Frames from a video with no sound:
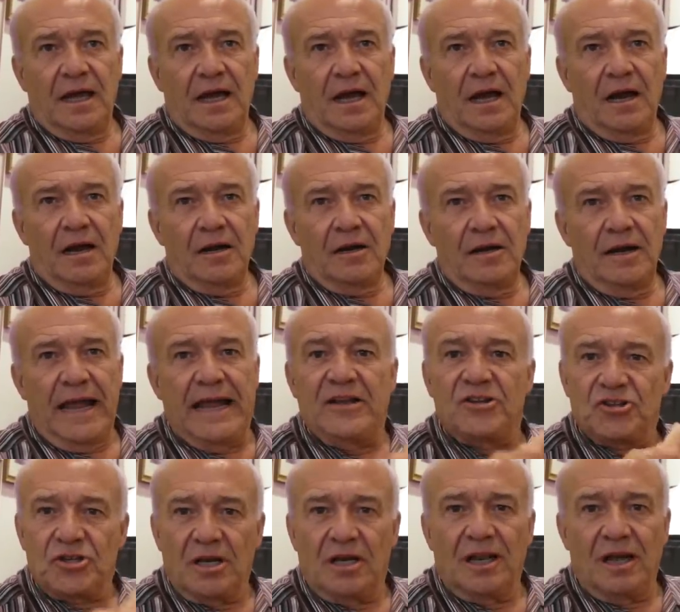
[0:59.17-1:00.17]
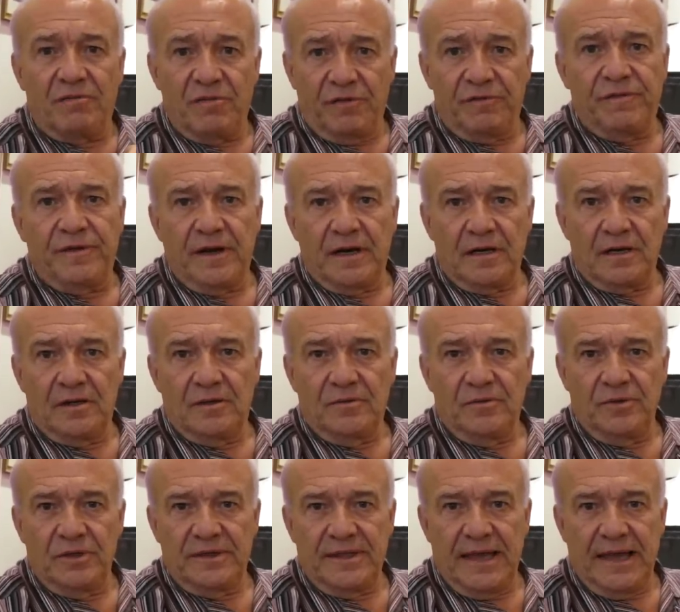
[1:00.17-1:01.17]
our ancient love affair
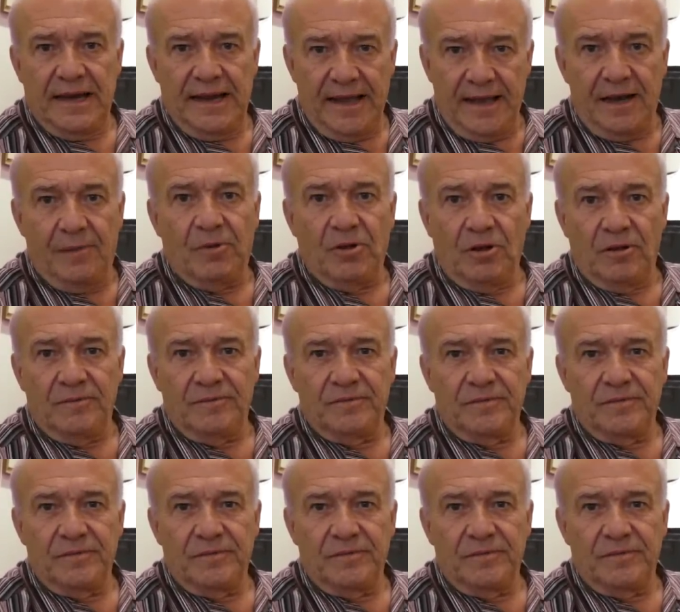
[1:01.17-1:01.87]
with that animal.